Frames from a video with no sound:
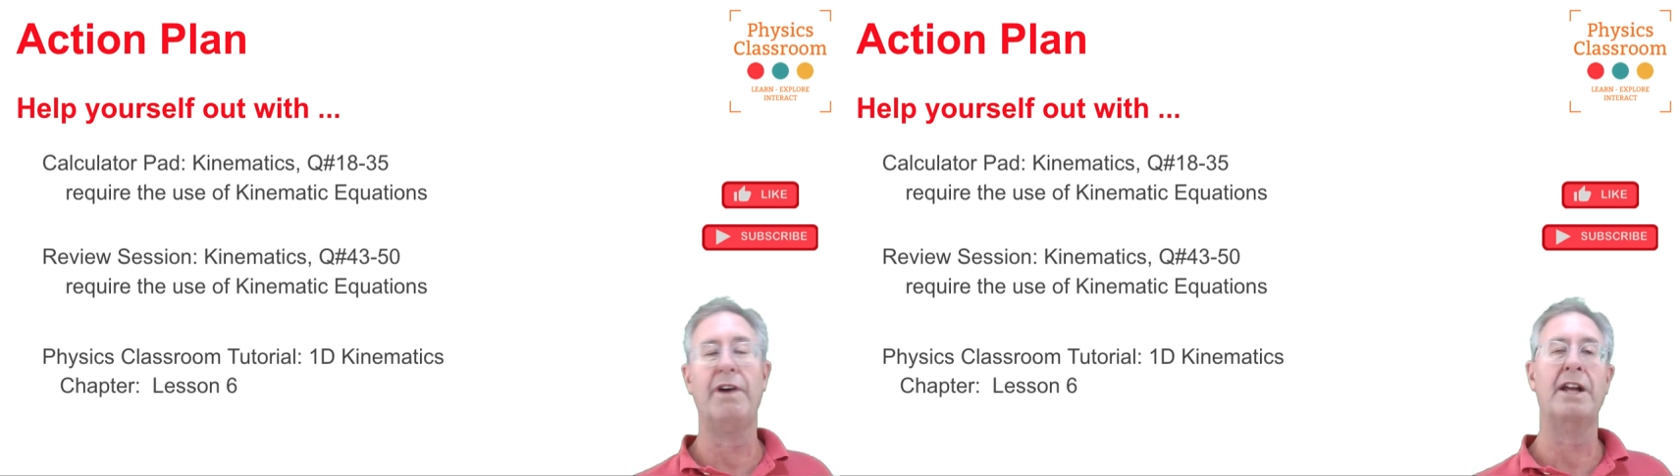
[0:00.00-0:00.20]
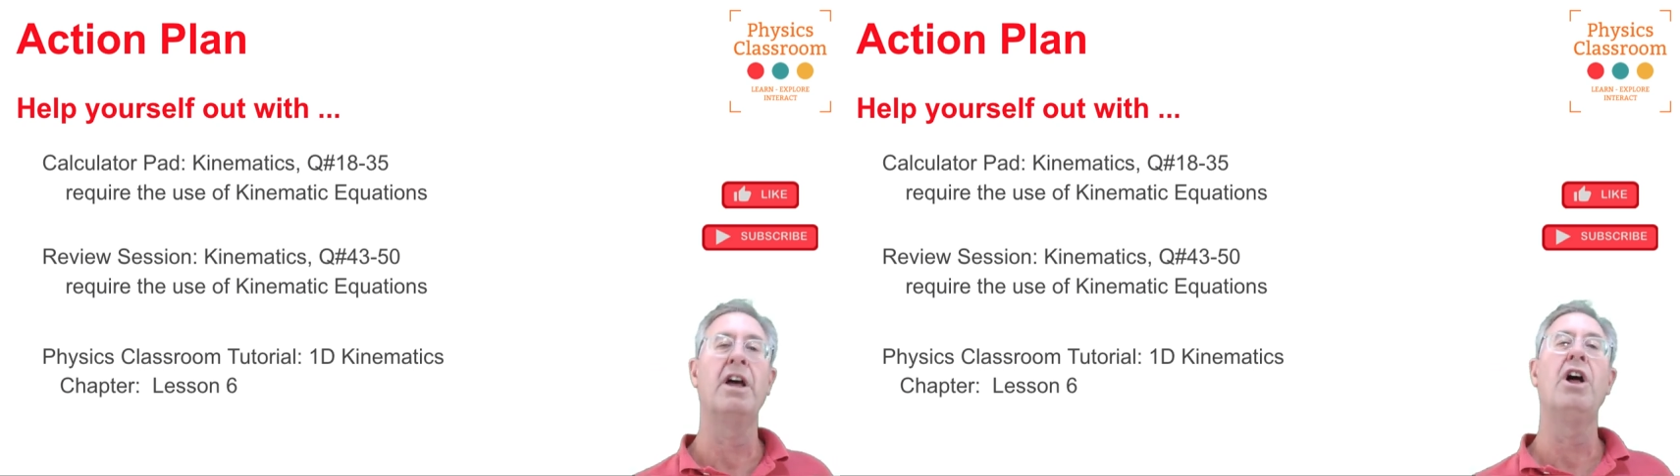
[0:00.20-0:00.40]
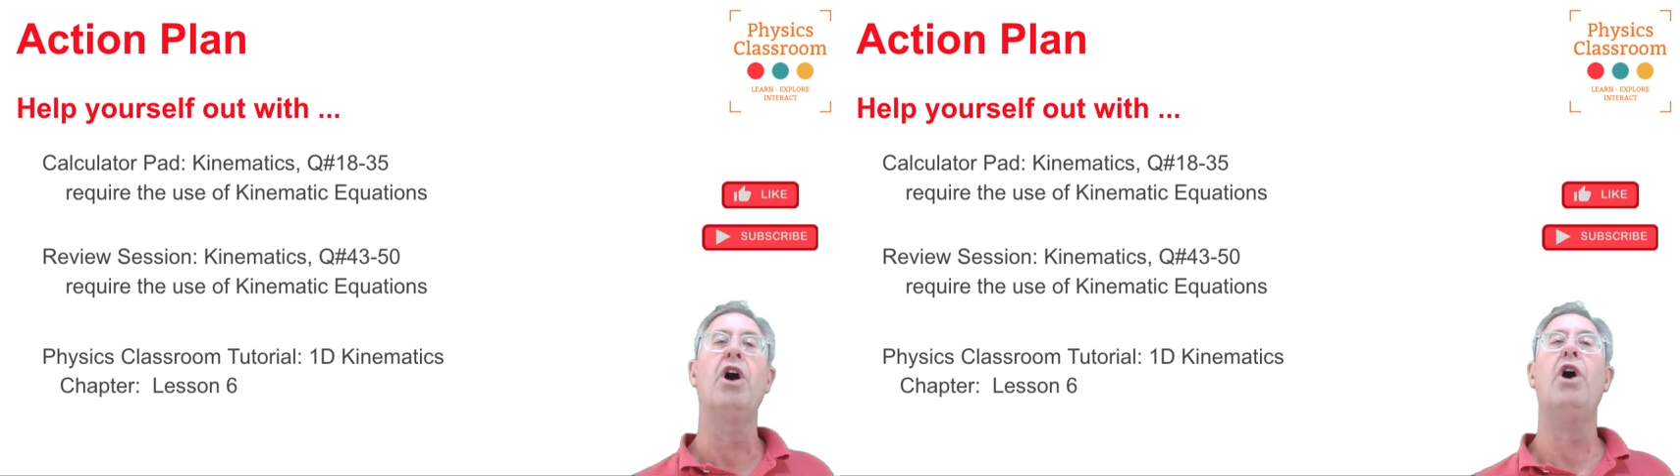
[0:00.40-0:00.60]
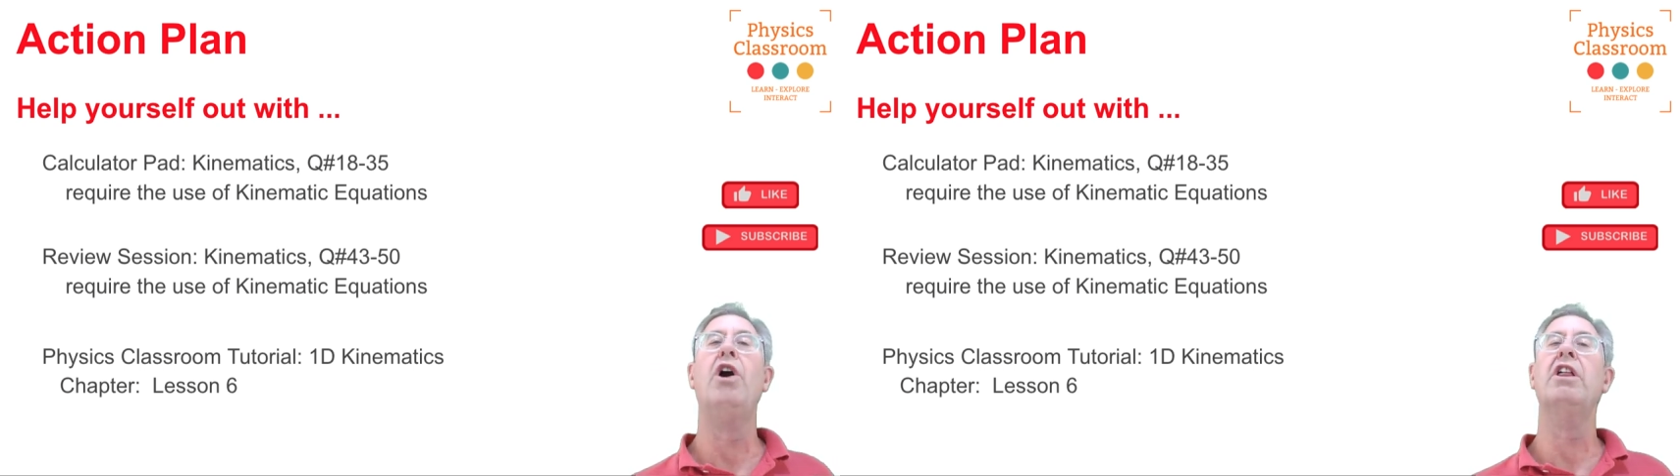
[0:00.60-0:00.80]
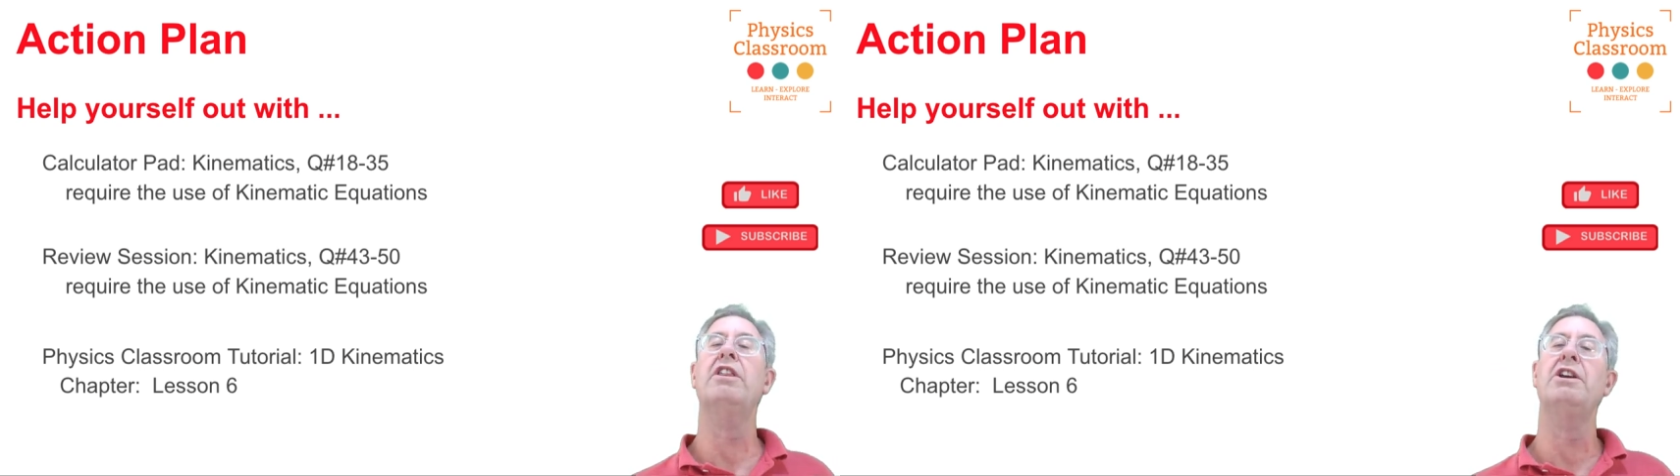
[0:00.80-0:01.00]
In fact,
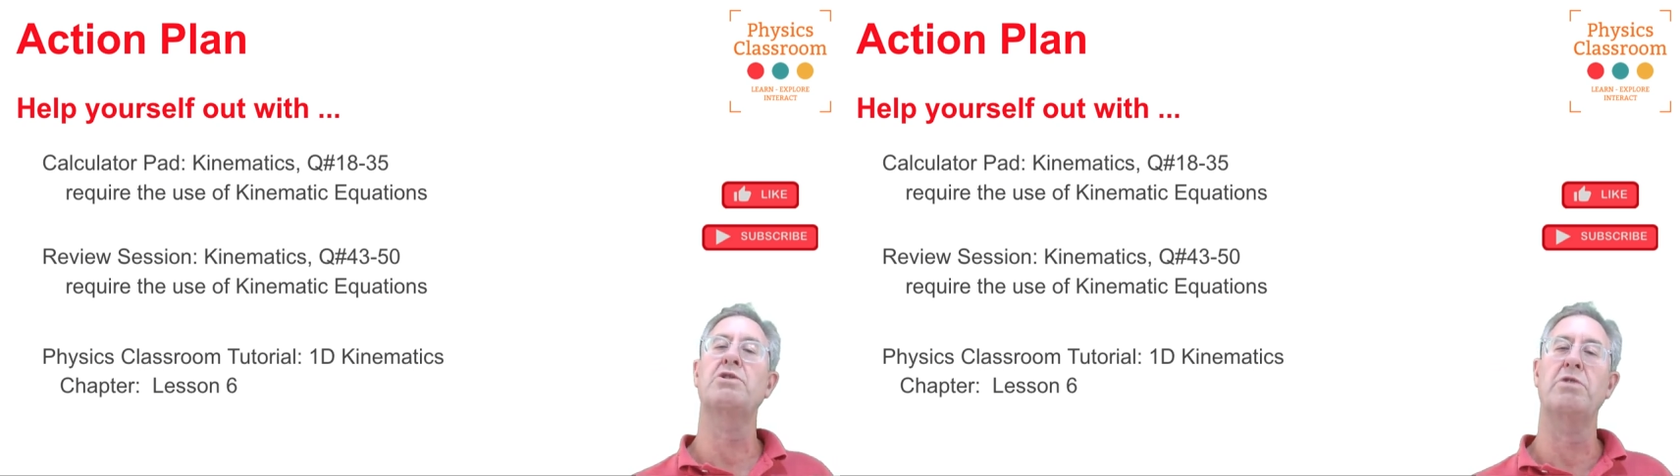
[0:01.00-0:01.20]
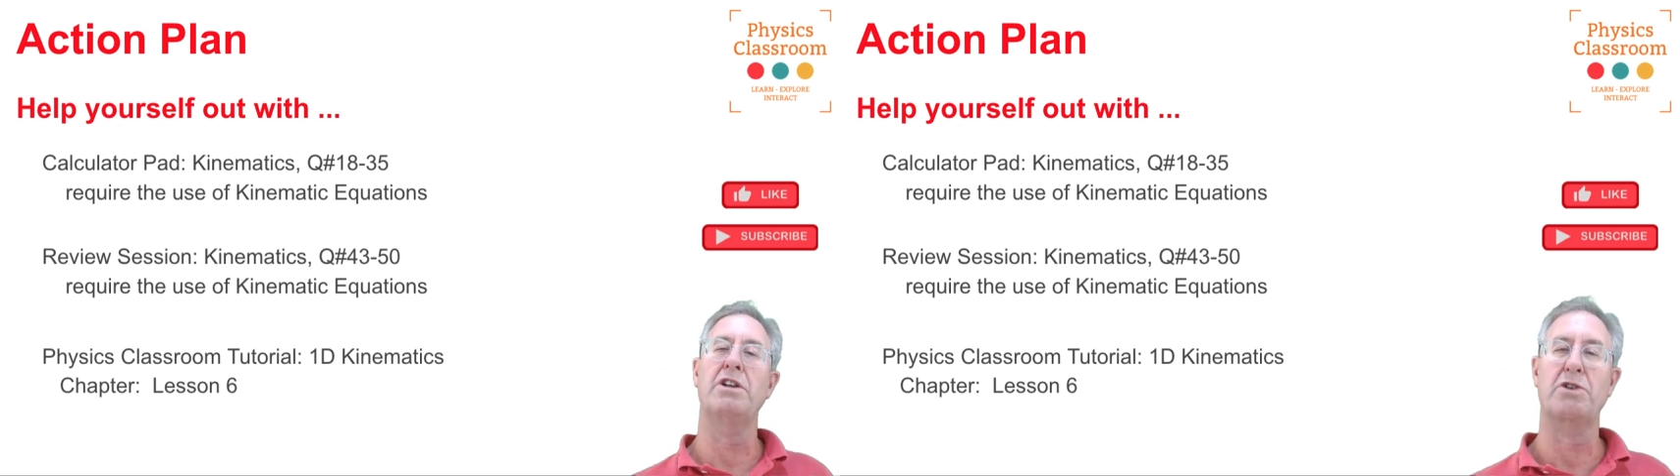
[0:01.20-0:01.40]
all of these